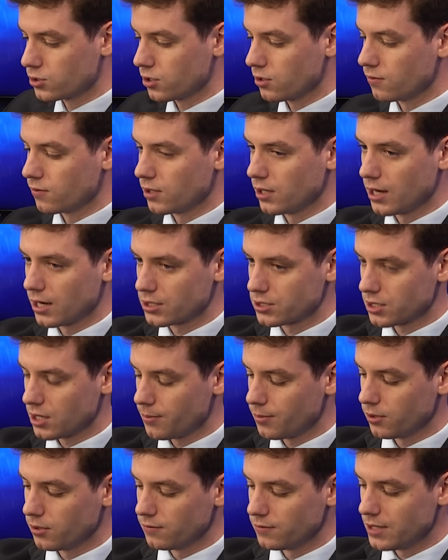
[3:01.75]
over the next
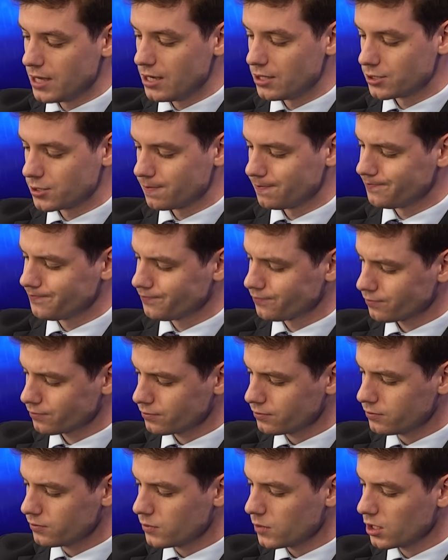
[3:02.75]
couple of days,
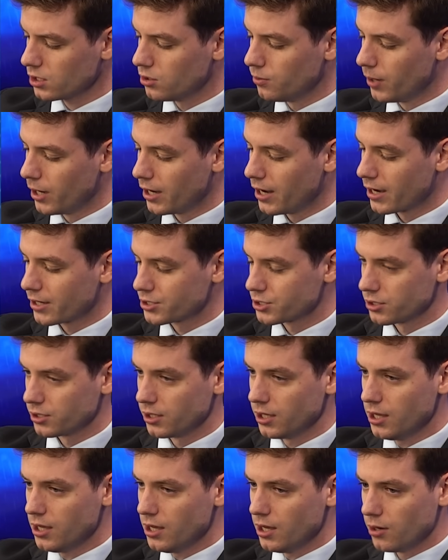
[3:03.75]
you might
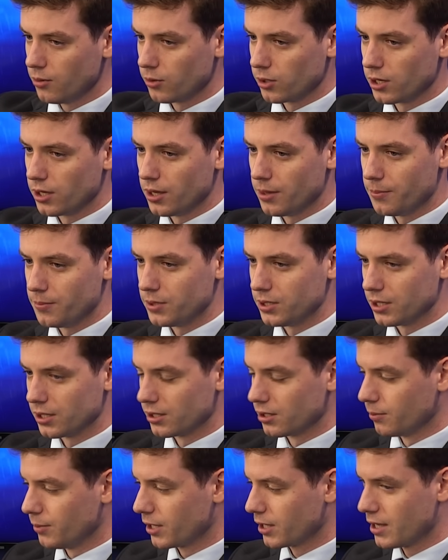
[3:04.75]
actually want to be a
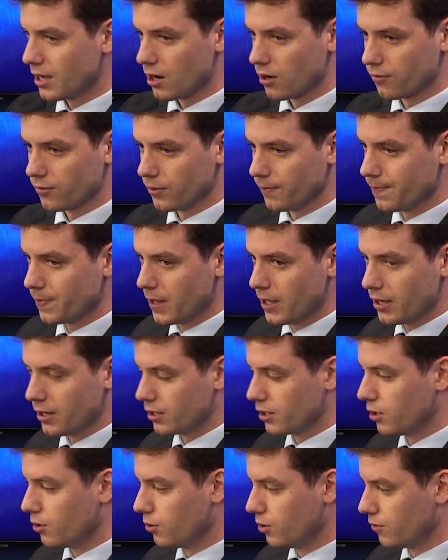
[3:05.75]
little bit careful
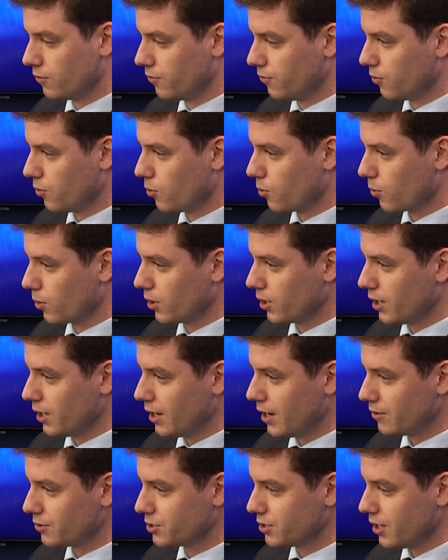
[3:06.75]
going forward.
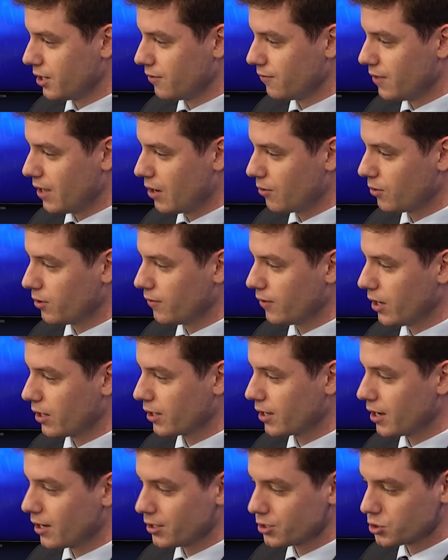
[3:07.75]
And outside of that, we
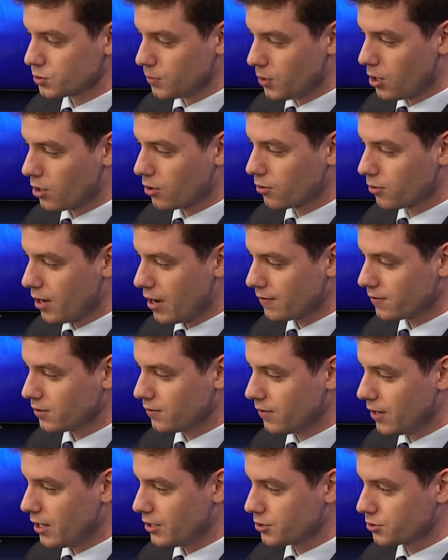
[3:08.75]
have got a small craft
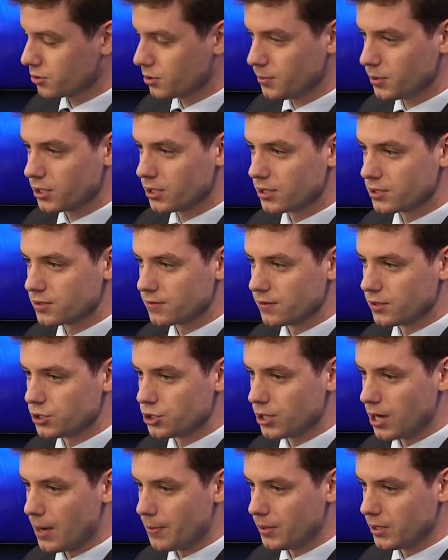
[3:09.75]
advisory because of the
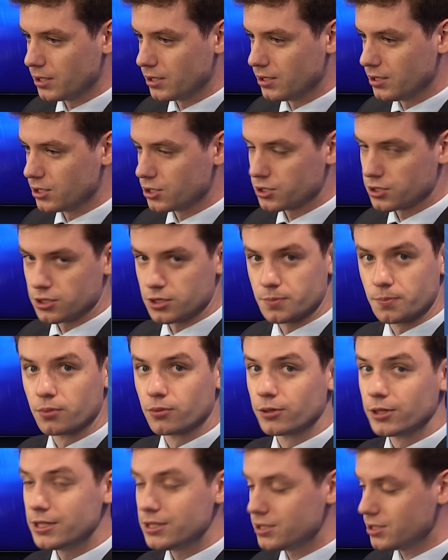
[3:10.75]
choppy conditions,
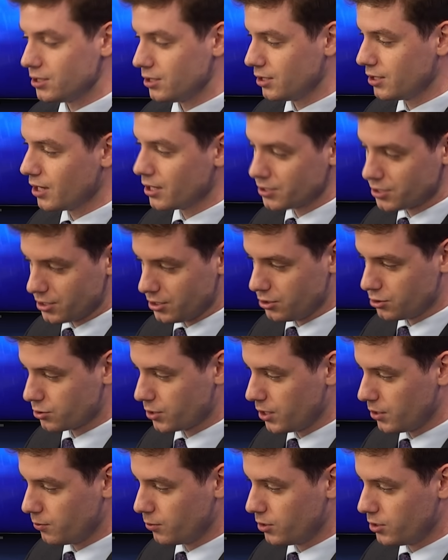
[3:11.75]
breezy, gusty
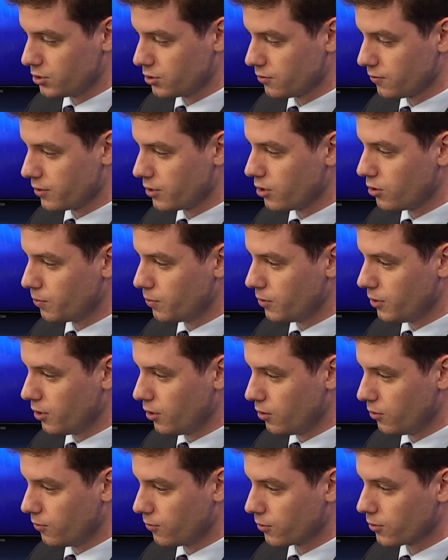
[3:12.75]
trade winds over the open
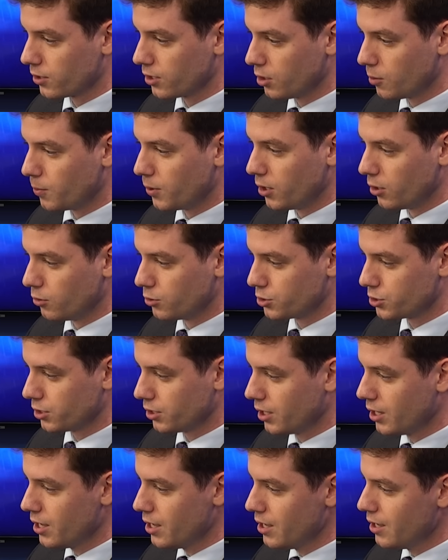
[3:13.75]
over the open
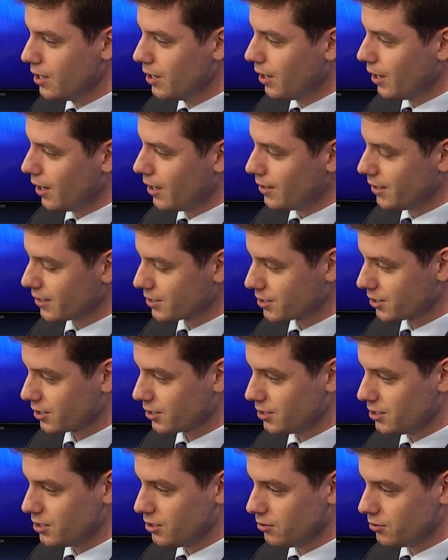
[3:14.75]
ocean, and that's going to
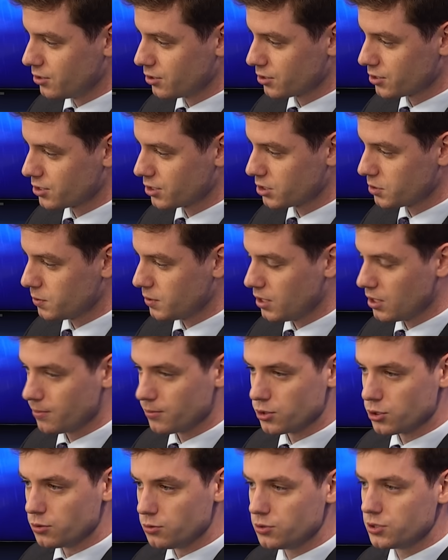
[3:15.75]
continue until six P M
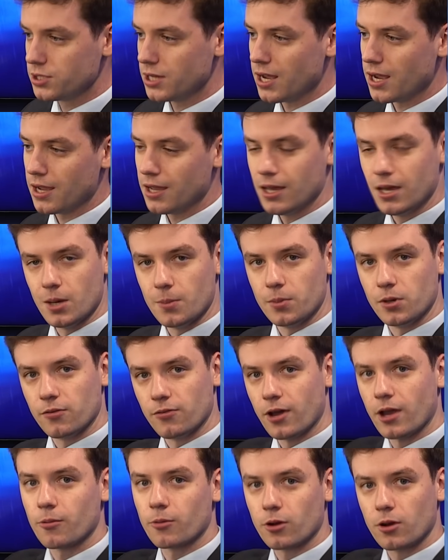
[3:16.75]
Tuesday. But
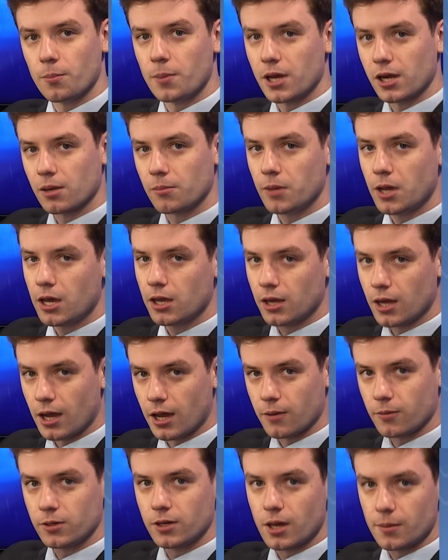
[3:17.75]
if I were a betting man,
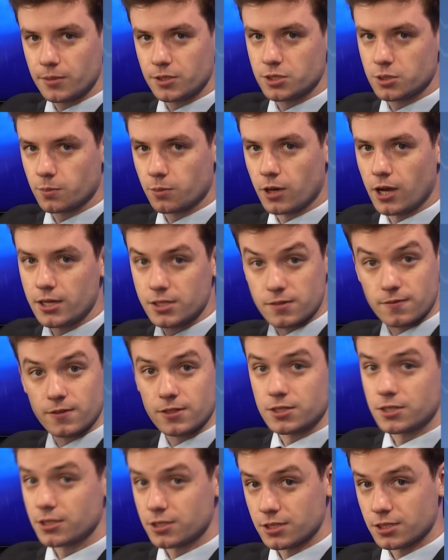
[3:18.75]
I would not be surprised if
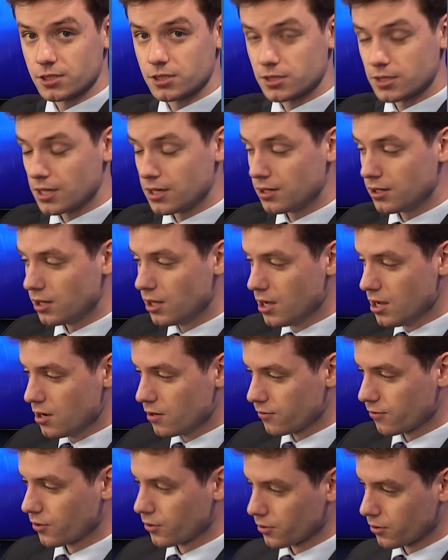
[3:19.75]
this is extended
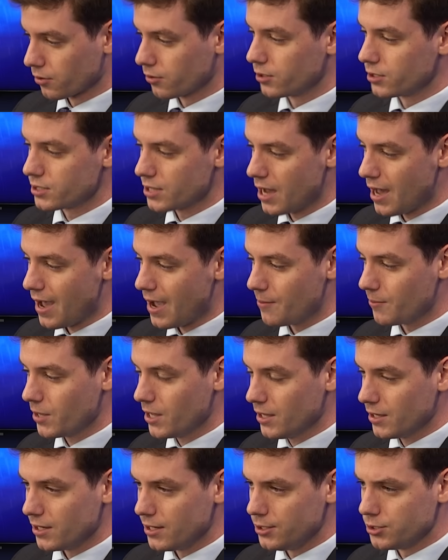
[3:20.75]
further in time.
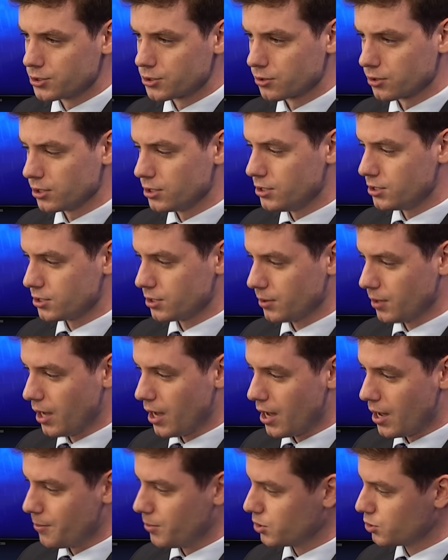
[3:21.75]
Easterlies
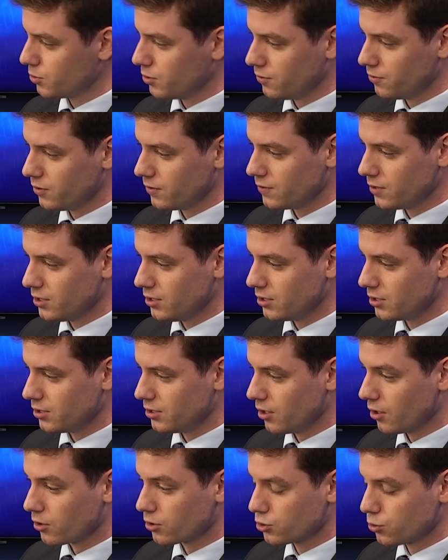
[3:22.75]
uh, between
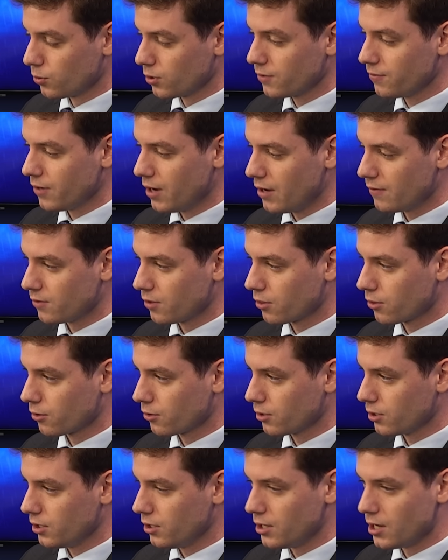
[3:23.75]
fifteen or twenty-five to
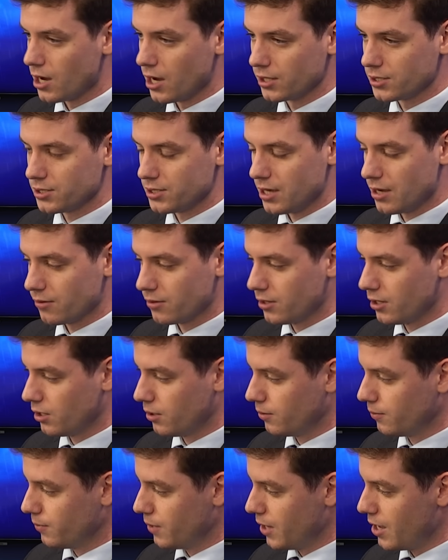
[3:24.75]
thirty knots out
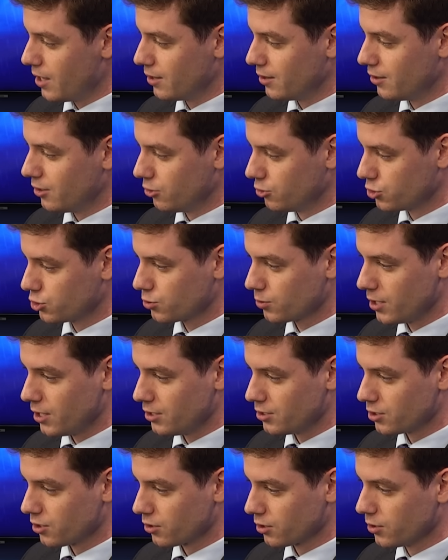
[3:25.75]
there, and those
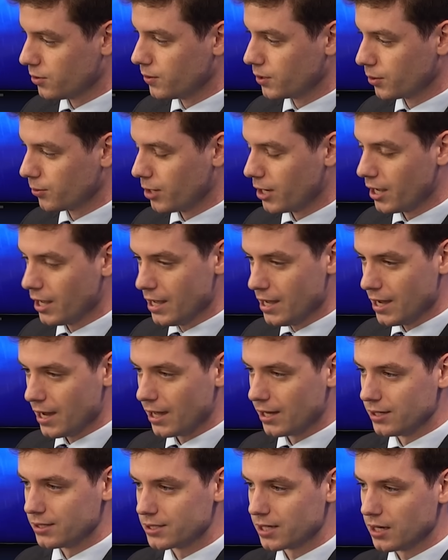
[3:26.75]
trades aren't going away
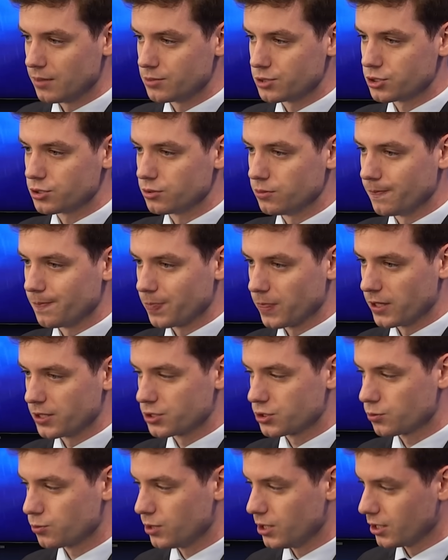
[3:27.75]
anytime soon
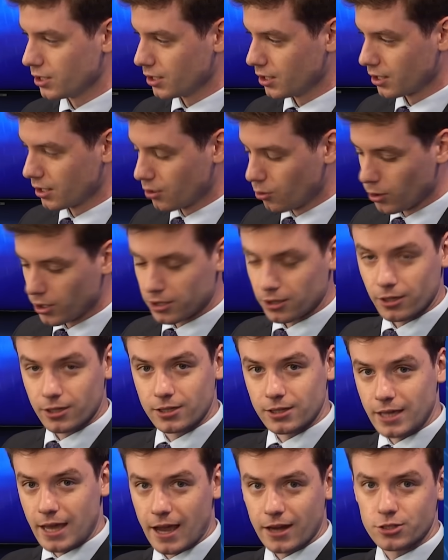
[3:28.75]
this week. A quick look
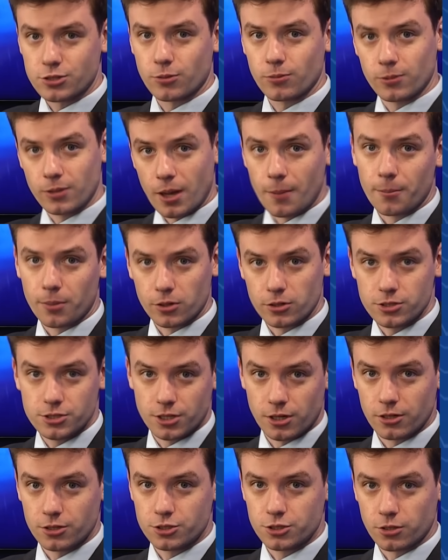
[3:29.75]
at the actual numbers
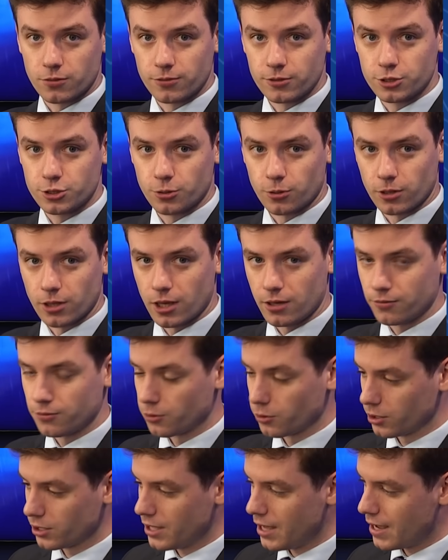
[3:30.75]
in our surf and shoreline
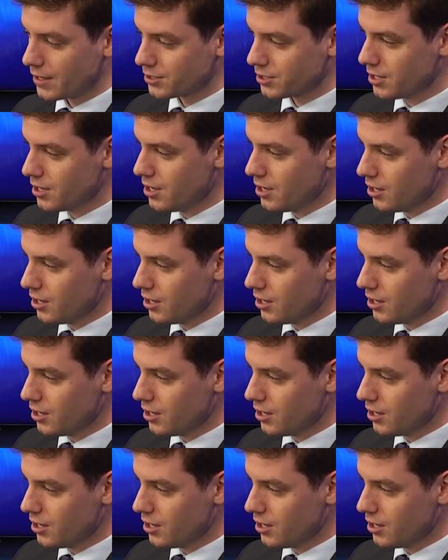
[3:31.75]
forecast.